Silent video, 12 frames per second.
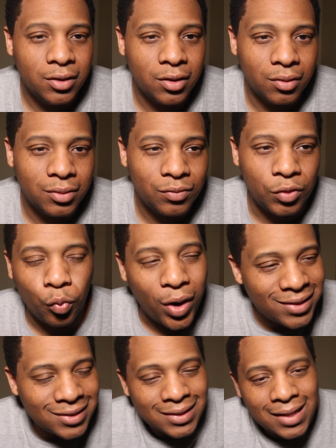the
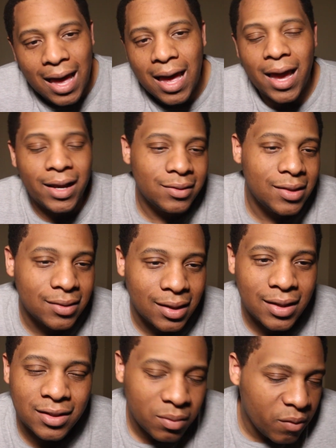red sky and things like
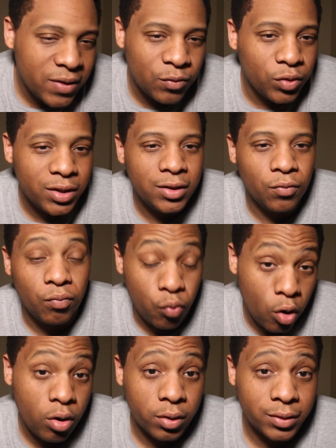that, some of it really
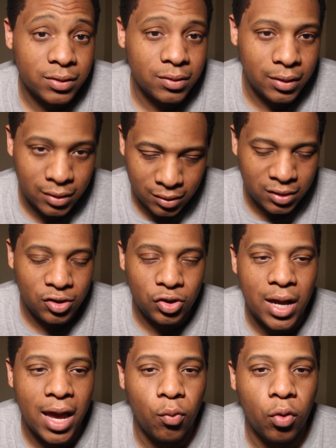works and the
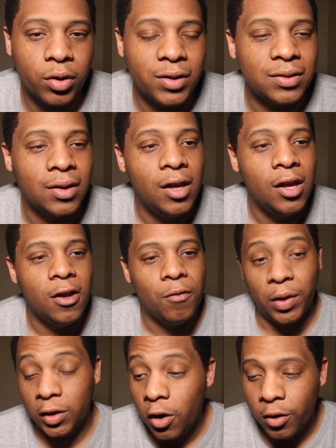CGI works,
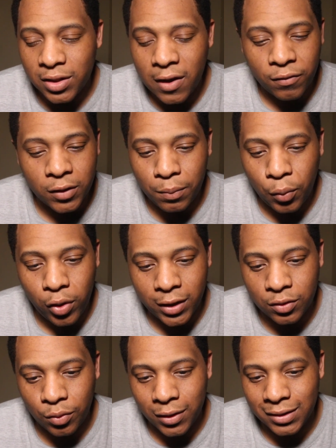but there are definitely
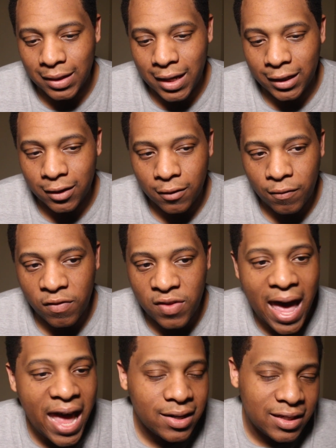points where it's like
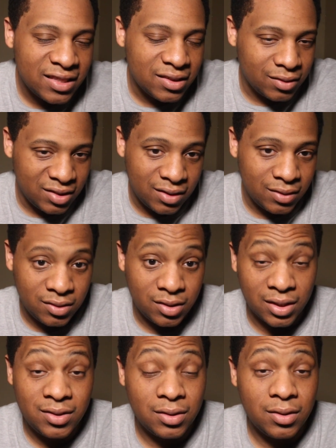that in the
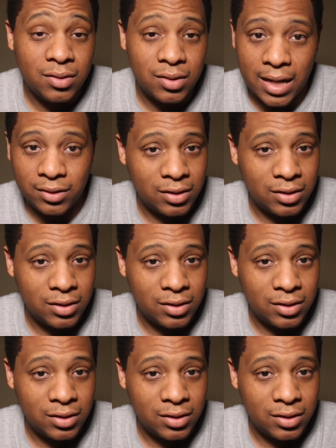distance, that